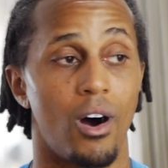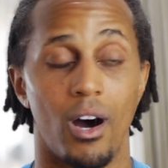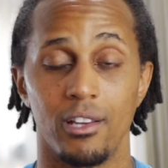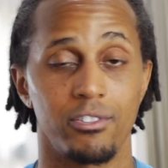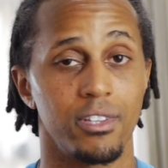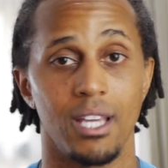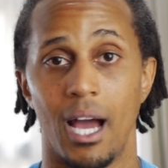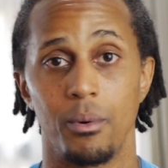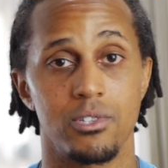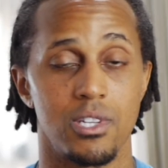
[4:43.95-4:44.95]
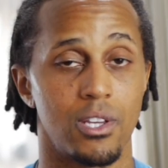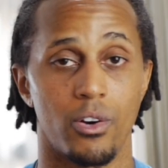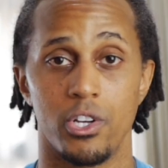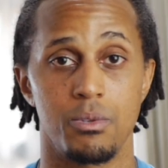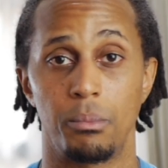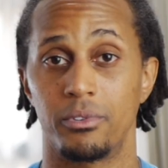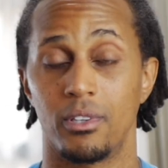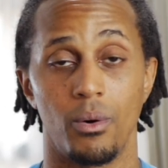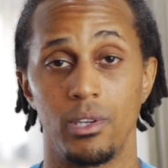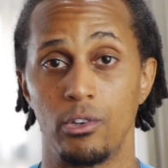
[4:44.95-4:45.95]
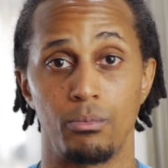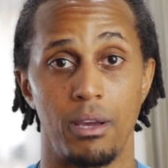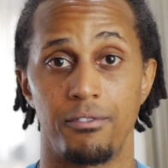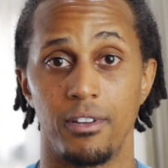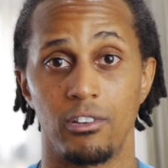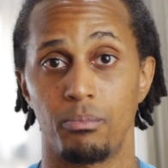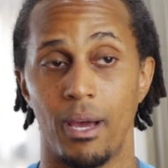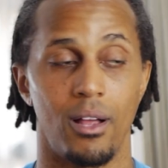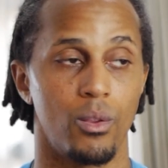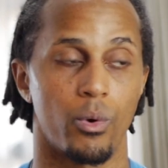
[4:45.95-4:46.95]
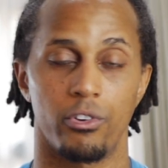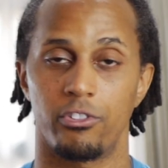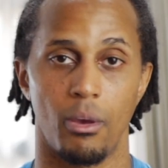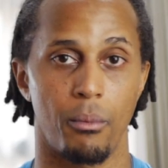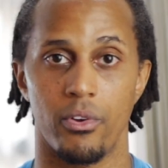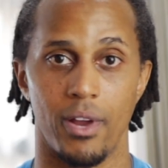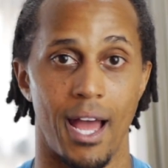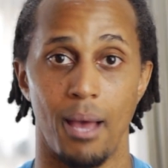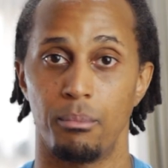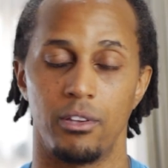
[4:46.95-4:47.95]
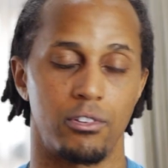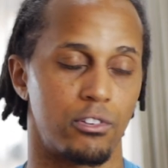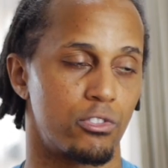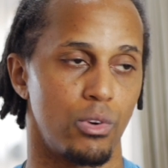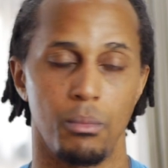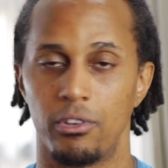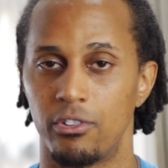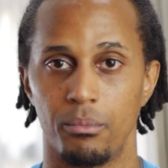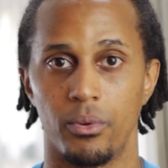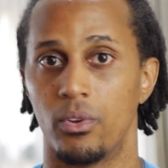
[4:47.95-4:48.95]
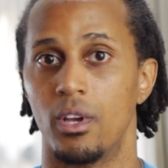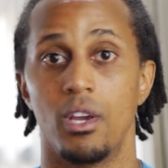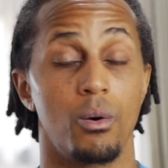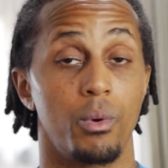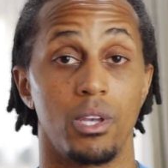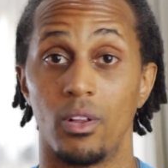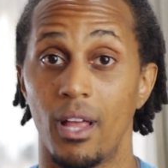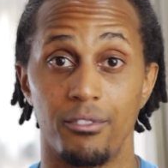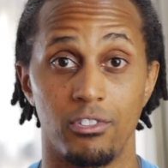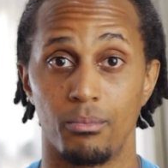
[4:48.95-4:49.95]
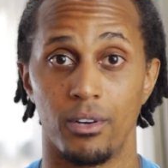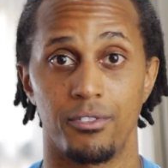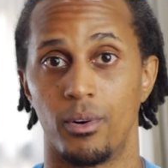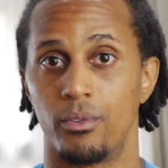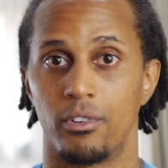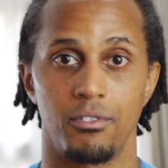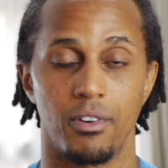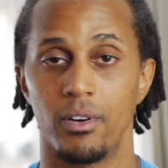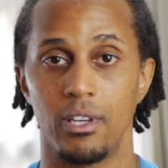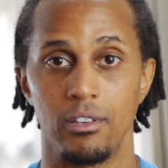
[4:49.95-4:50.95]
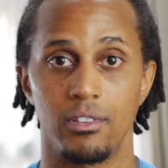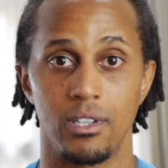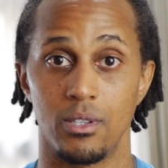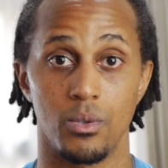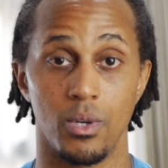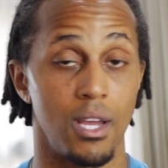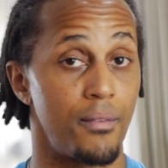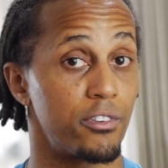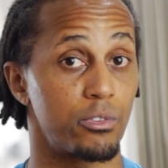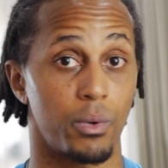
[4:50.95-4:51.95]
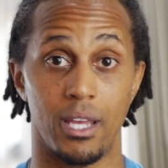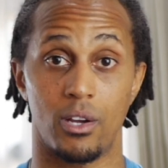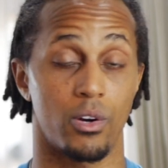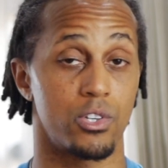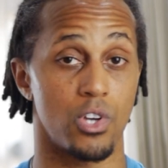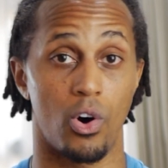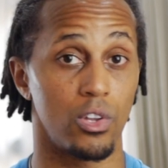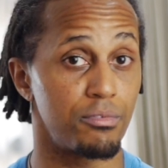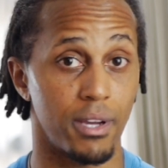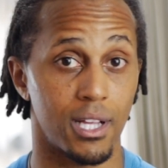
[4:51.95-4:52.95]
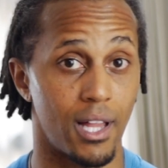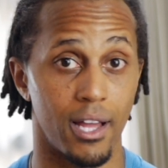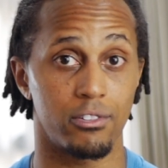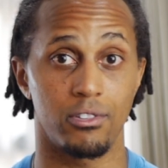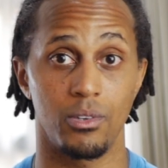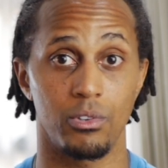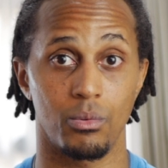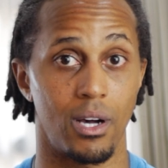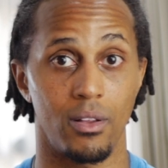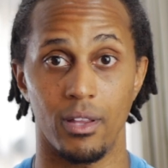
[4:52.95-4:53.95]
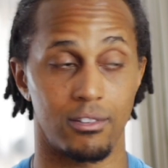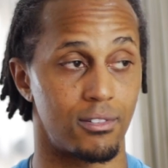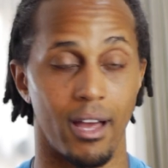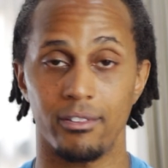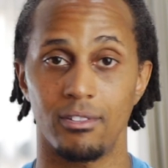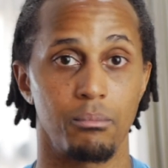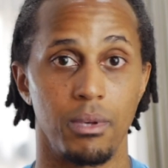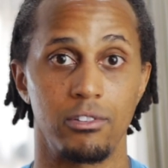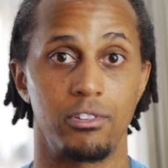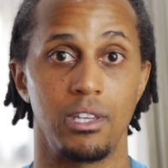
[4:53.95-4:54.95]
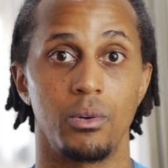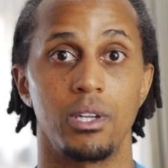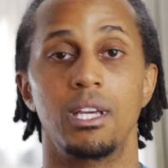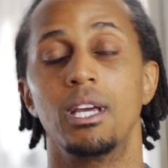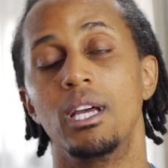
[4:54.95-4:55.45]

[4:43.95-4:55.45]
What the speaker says: Honestly, I would just encourage people to go and use MyFitnessPal or some other app. It's extremely simple. We all have smartphones. It's very easy to do. This is what I encourage all of my clients to do as well. It's not some big secret.